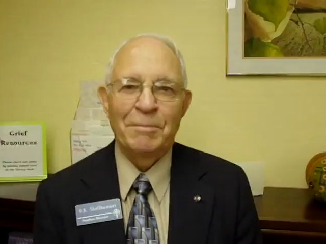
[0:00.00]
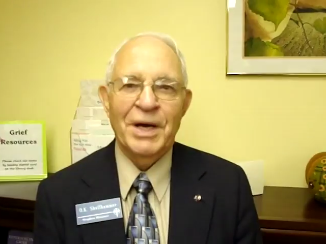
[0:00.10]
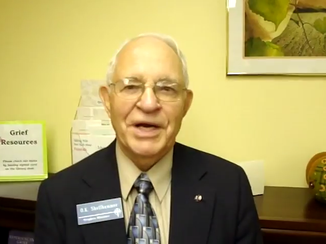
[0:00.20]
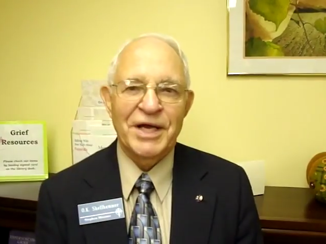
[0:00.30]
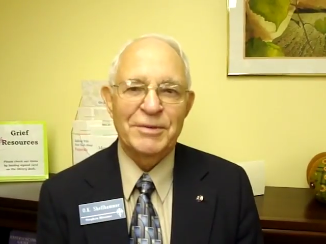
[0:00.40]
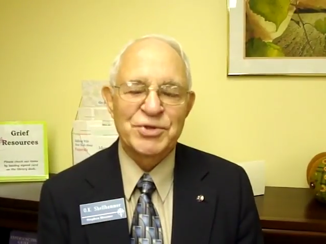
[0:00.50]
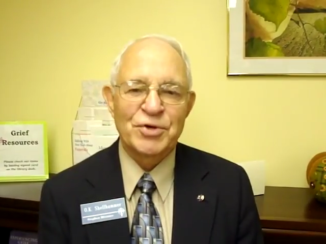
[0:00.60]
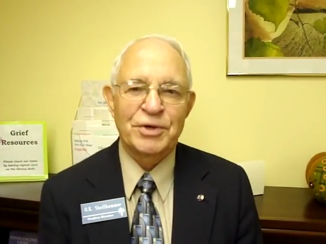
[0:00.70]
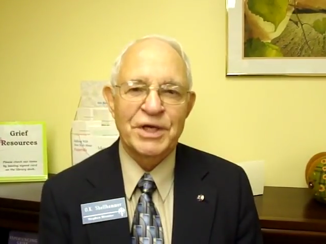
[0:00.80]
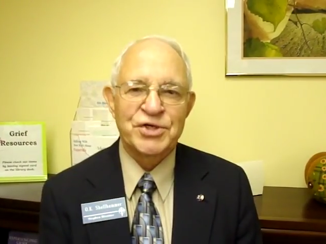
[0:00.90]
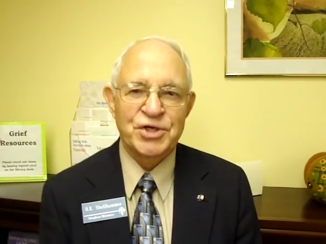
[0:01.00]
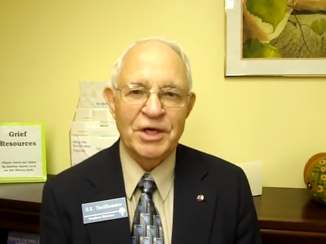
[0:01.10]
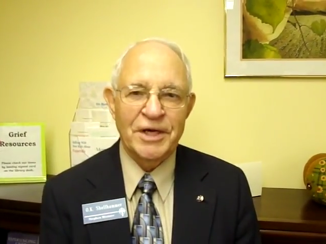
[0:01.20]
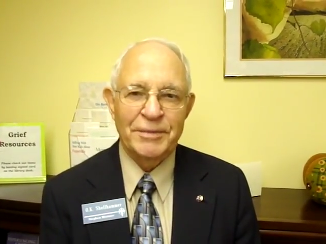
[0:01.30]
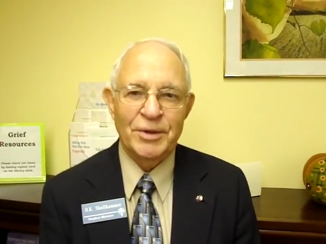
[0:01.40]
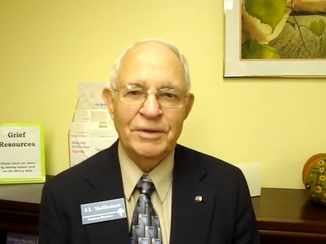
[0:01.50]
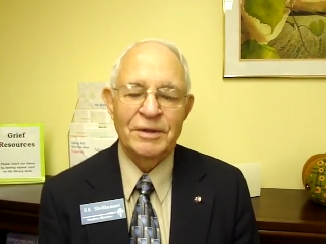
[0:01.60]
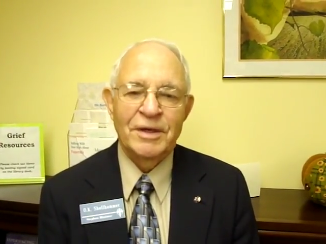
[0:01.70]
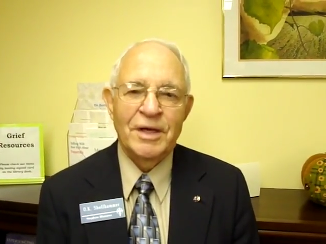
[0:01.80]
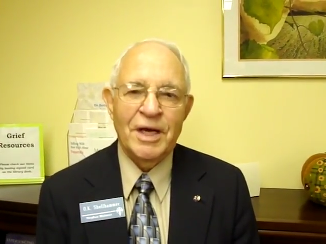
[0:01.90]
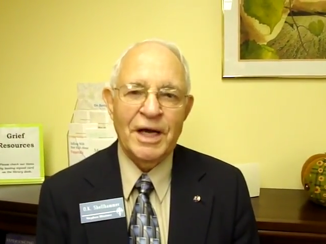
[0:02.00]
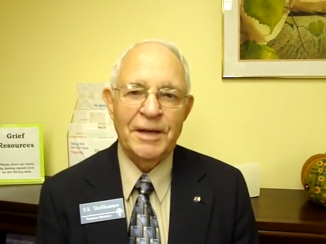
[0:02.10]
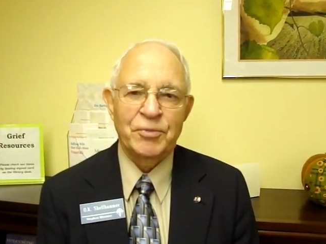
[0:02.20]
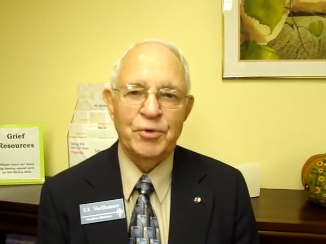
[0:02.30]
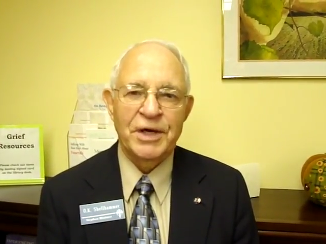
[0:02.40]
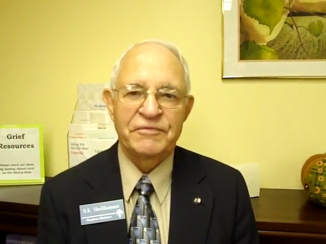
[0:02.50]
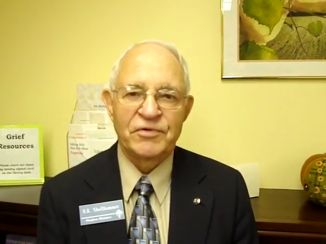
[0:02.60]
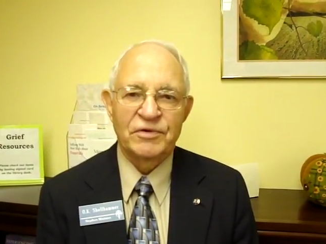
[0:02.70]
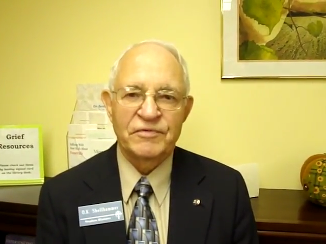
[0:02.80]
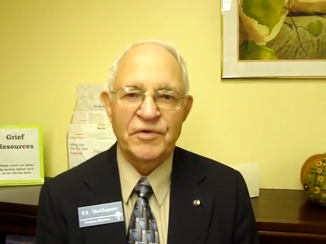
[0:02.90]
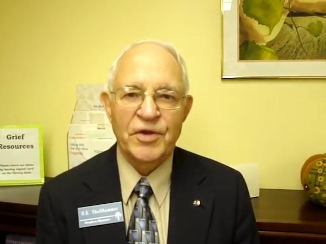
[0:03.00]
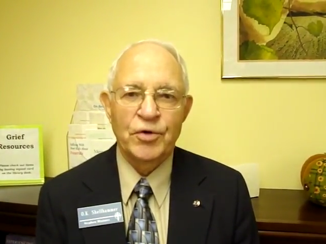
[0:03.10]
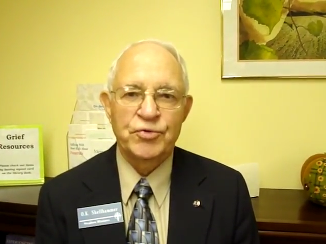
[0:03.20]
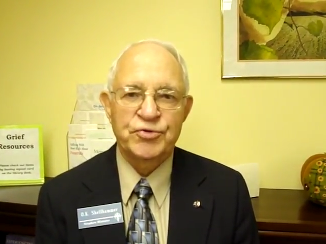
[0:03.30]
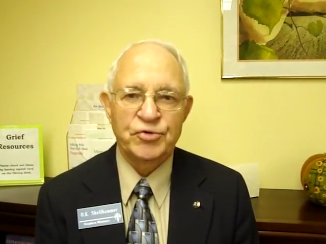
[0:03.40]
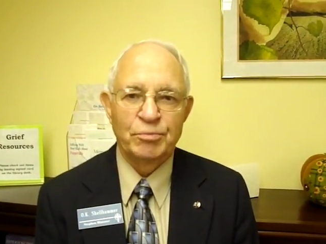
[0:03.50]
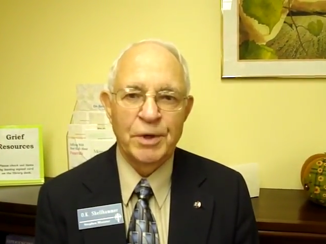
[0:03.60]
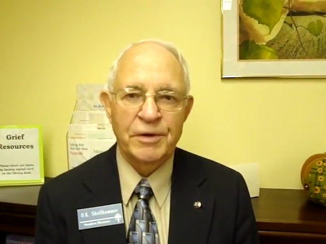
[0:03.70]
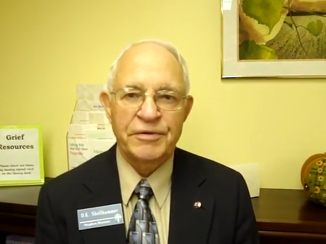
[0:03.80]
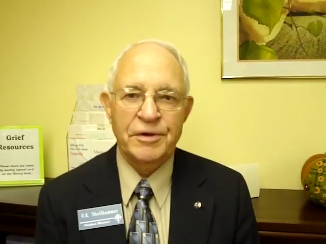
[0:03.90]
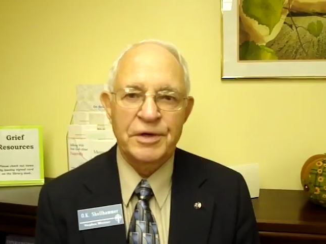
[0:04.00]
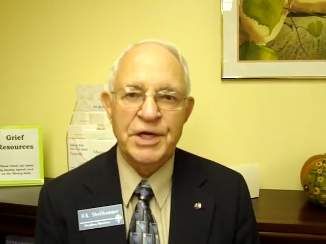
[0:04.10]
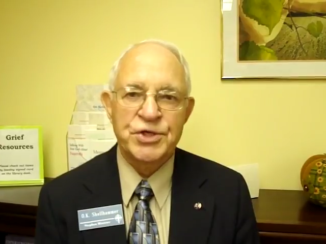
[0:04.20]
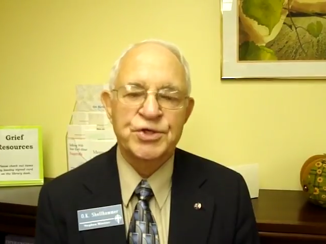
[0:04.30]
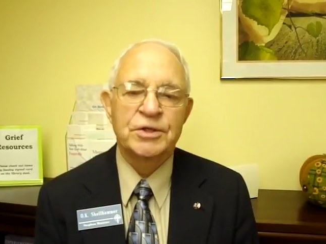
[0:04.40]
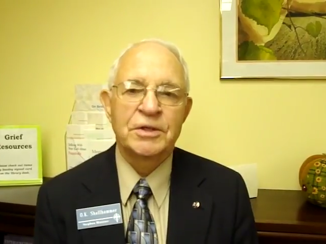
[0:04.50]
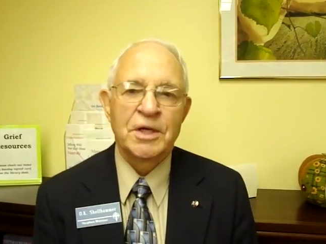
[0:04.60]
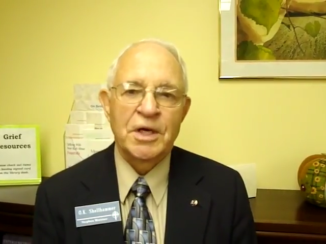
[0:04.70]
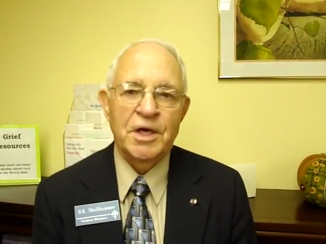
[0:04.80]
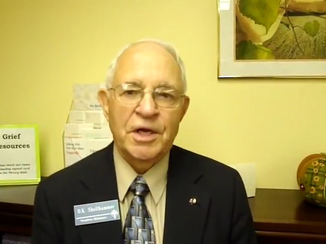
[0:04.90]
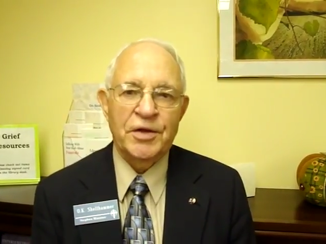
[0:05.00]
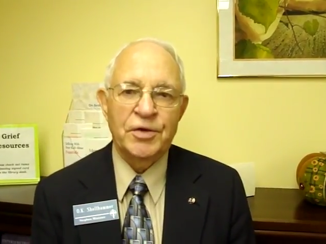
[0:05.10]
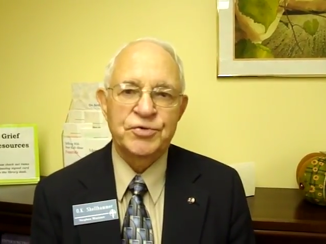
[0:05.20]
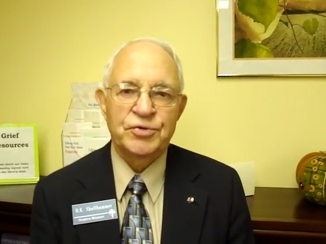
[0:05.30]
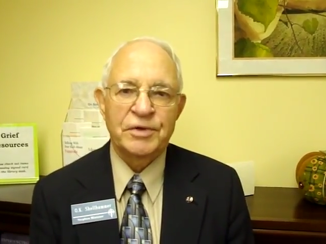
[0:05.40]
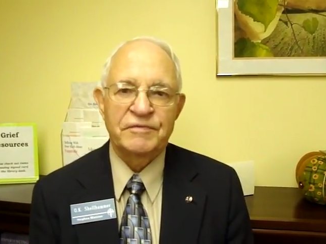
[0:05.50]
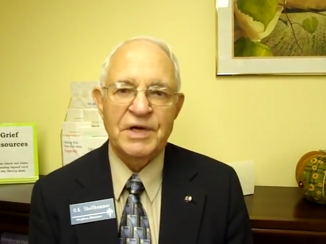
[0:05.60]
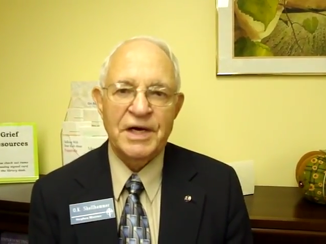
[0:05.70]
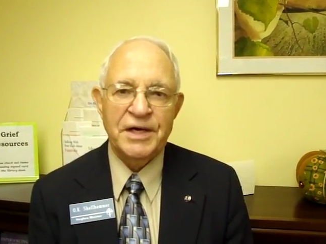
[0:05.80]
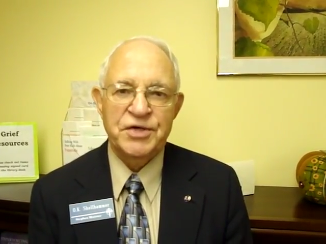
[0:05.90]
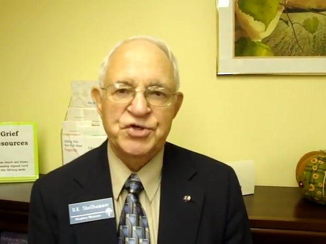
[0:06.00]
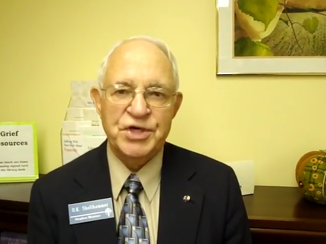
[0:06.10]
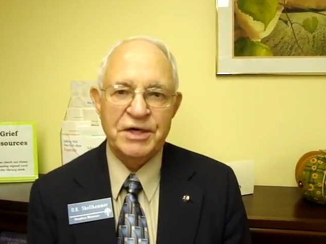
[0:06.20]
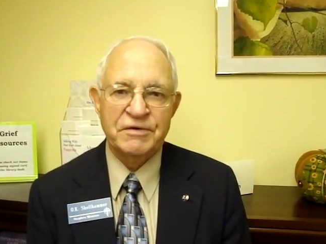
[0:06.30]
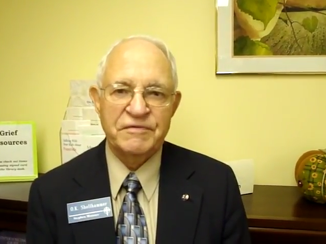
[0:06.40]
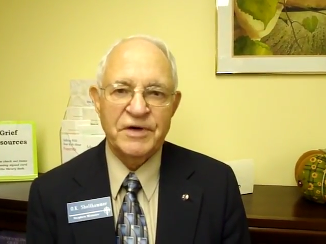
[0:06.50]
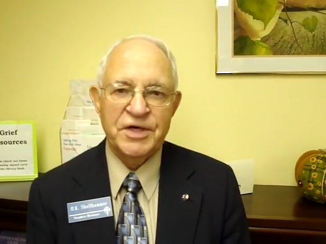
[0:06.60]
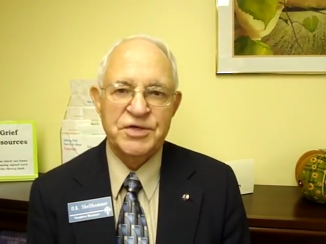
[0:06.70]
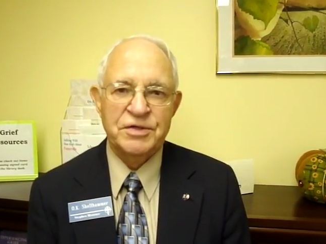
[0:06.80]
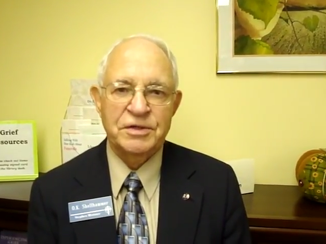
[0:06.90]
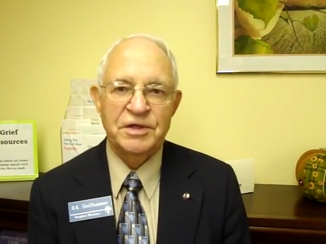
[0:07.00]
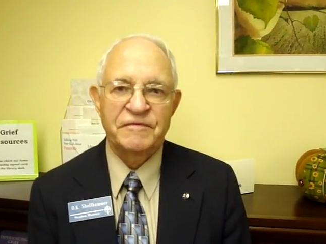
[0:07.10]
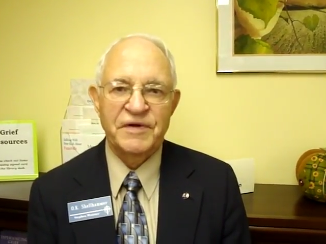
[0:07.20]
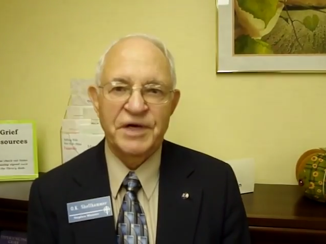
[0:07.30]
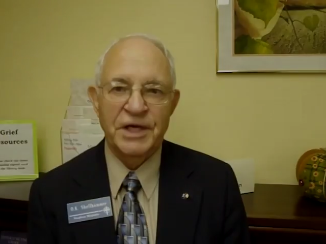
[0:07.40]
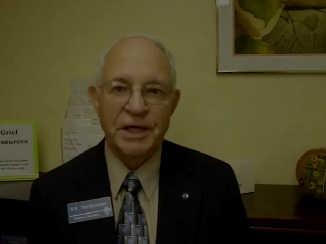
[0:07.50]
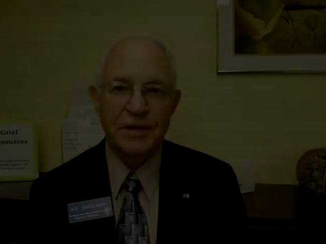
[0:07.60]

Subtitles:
My name is O.K. Shellhammer. I am grateful for those who birthed our nation, those who have died, sacrificed, defending it.